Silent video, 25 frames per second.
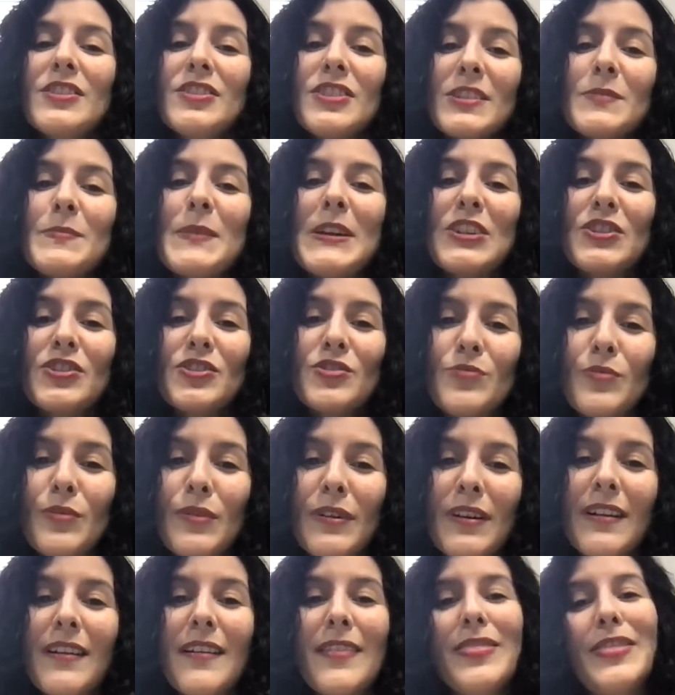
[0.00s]
just make
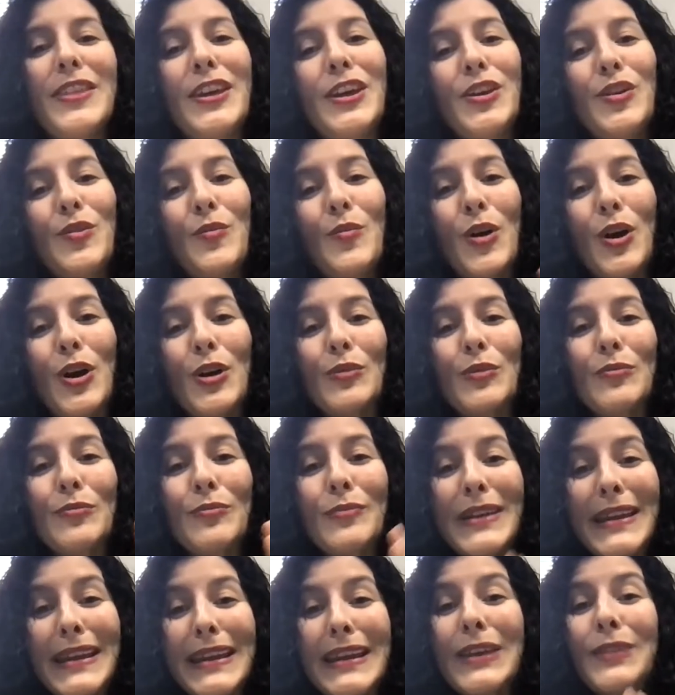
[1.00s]
sure that you are
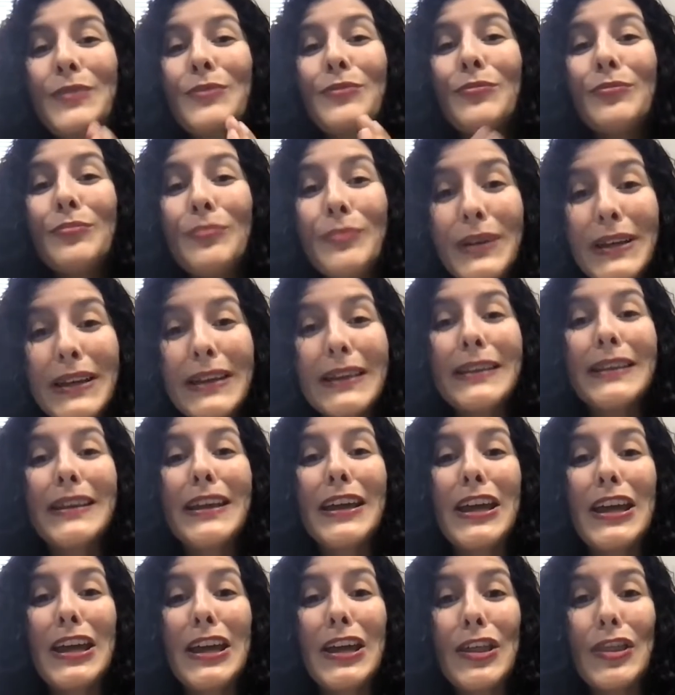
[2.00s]
reading
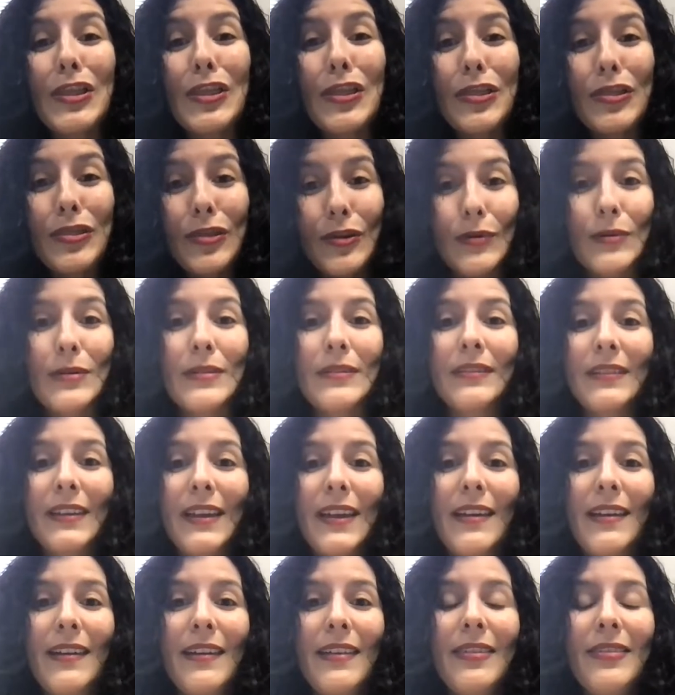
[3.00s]
really
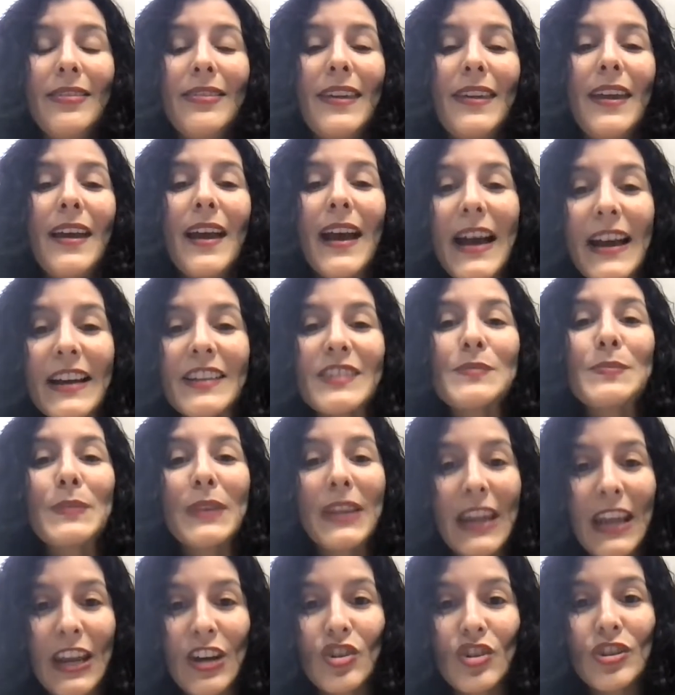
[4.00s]
thoroughly the
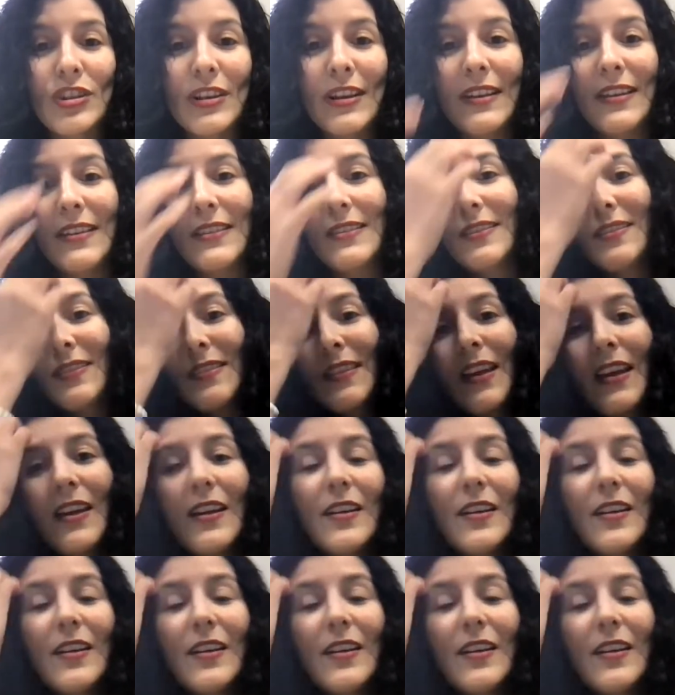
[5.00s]
explanations